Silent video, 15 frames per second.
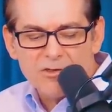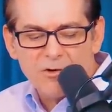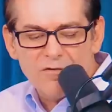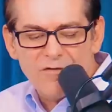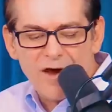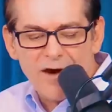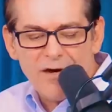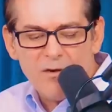So
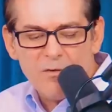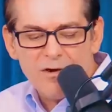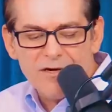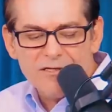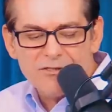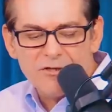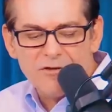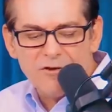if
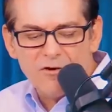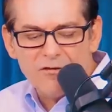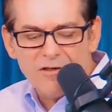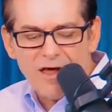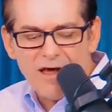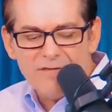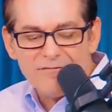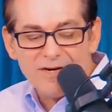anyone is to their
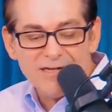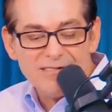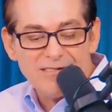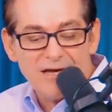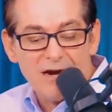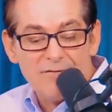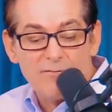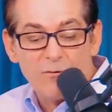left,
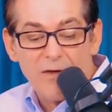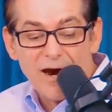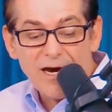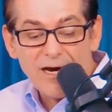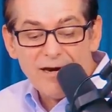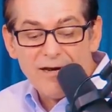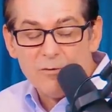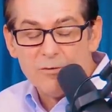instead of
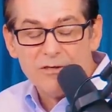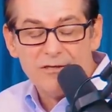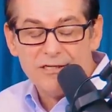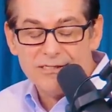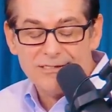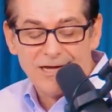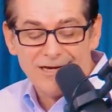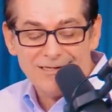reckoning with
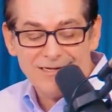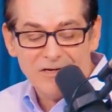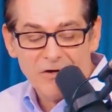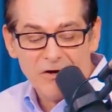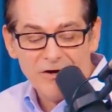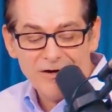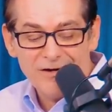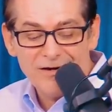this
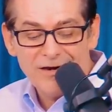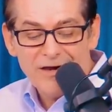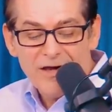idea,